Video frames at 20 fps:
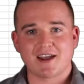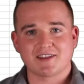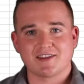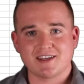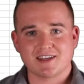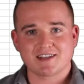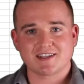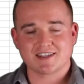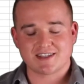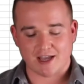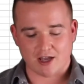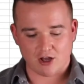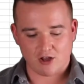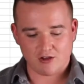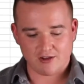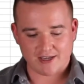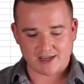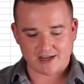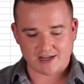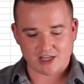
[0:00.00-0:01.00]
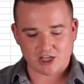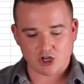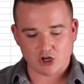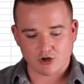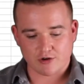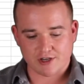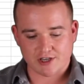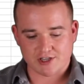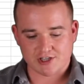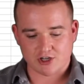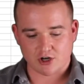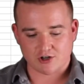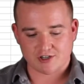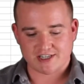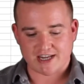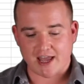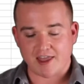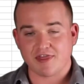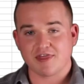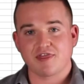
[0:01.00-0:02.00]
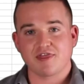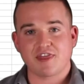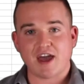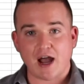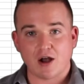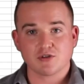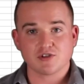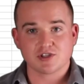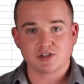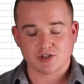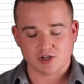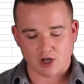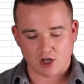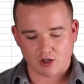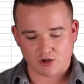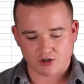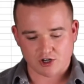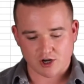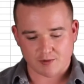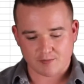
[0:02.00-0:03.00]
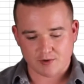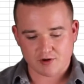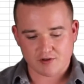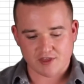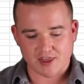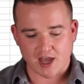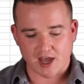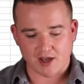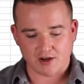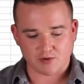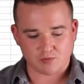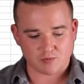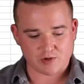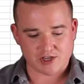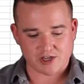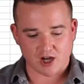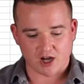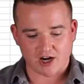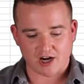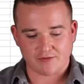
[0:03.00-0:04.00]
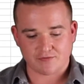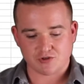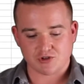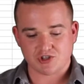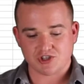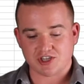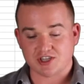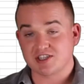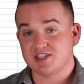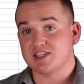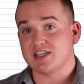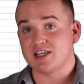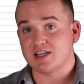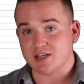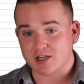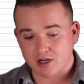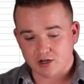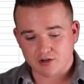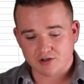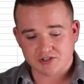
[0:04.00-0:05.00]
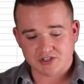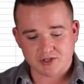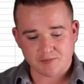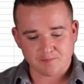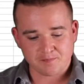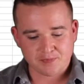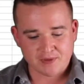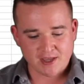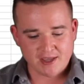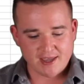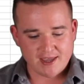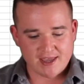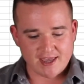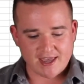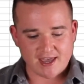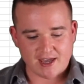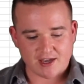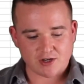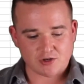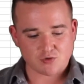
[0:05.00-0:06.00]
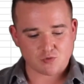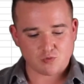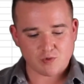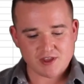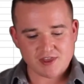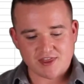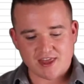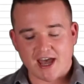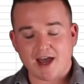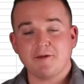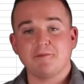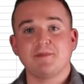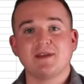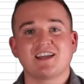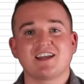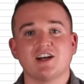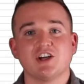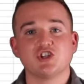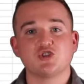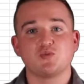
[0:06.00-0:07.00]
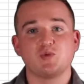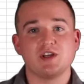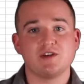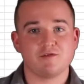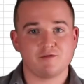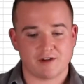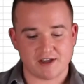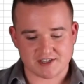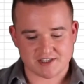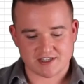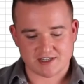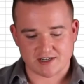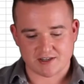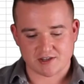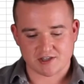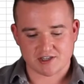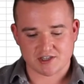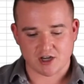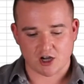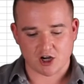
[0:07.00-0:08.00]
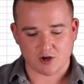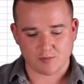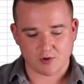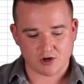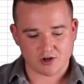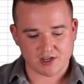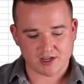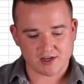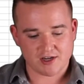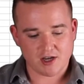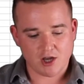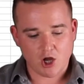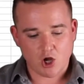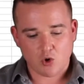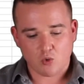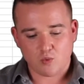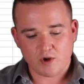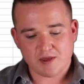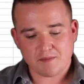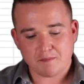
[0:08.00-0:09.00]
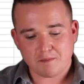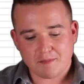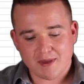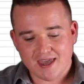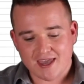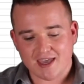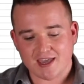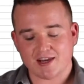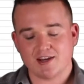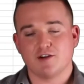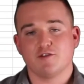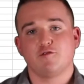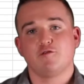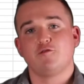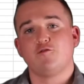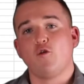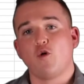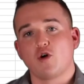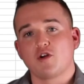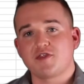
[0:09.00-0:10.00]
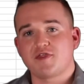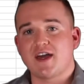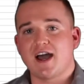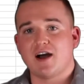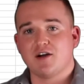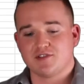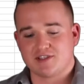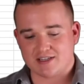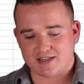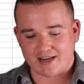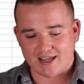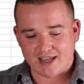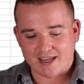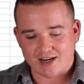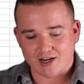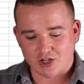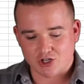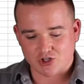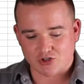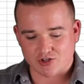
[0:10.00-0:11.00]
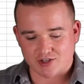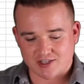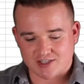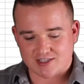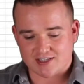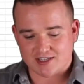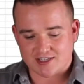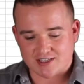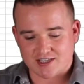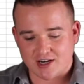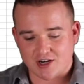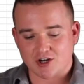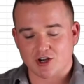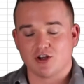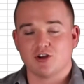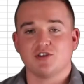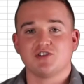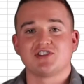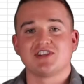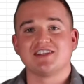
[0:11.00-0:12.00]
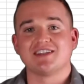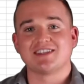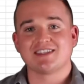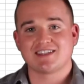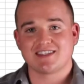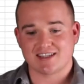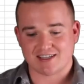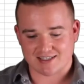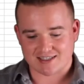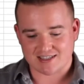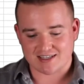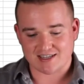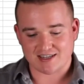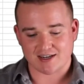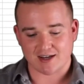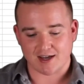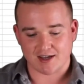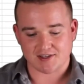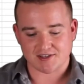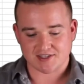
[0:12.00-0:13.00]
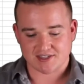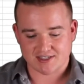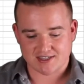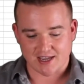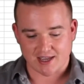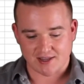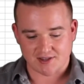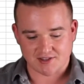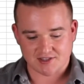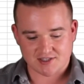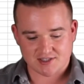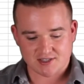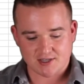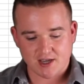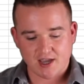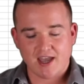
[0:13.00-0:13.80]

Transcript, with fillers: at the Excel, and here is our ten thousand dollar number that we got after sixteen years. And with that, because we invested in the stock market, we made four thousand eight hundred sixty-nine dollars and sixty-nine cents.